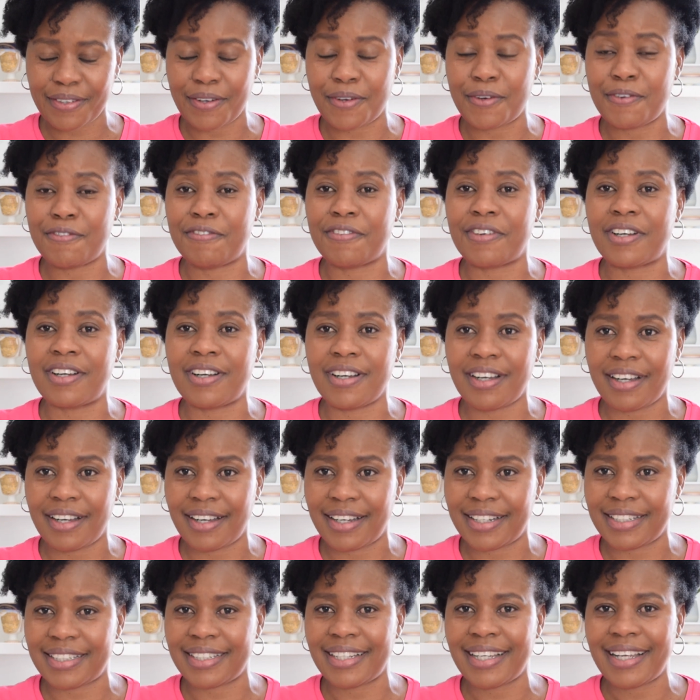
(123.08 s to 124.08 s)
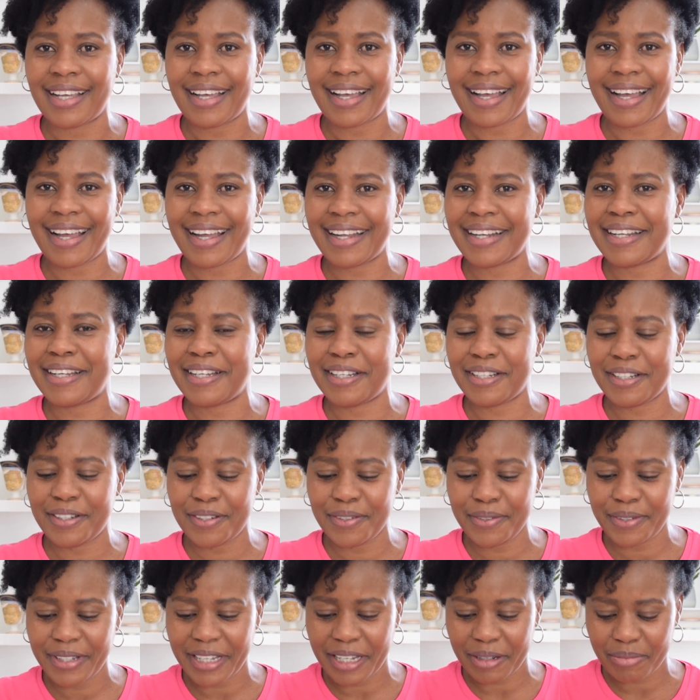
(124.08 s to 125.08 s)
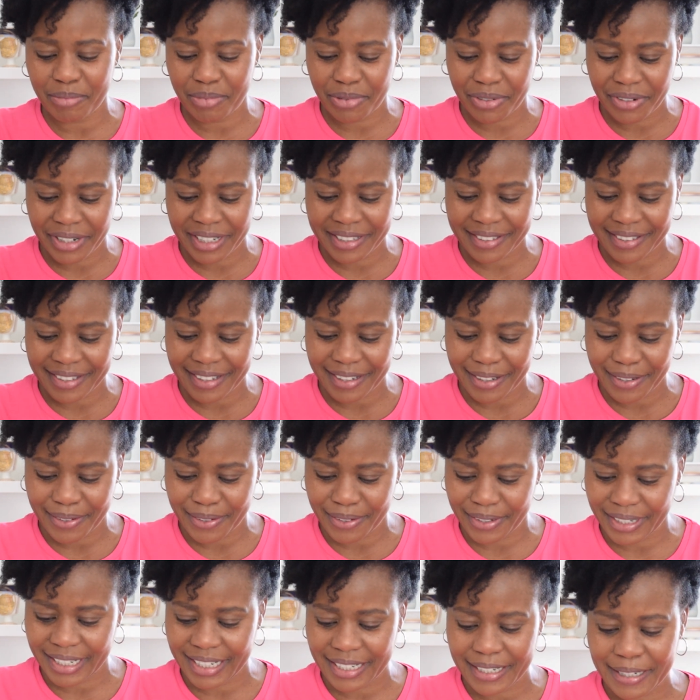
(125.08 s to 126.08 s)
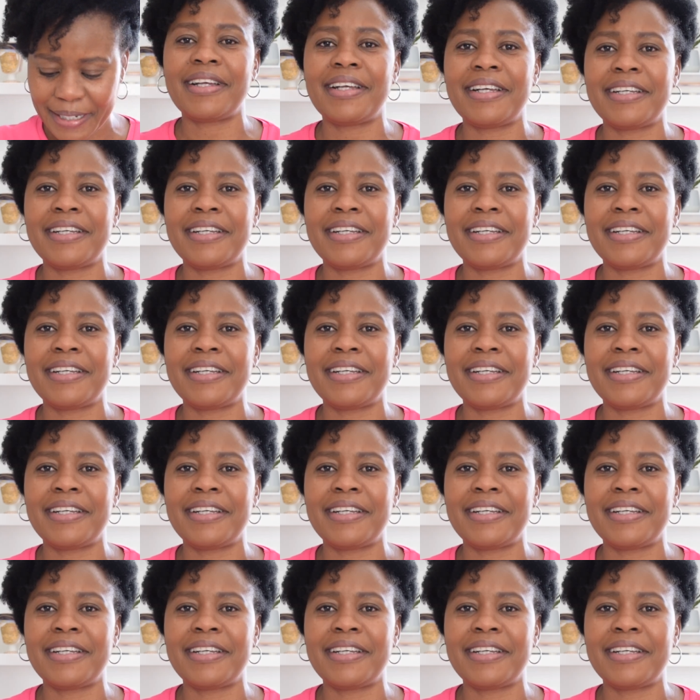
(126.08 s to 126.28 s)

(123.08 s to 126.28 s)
of God. Hallelujah. Praise the Lord.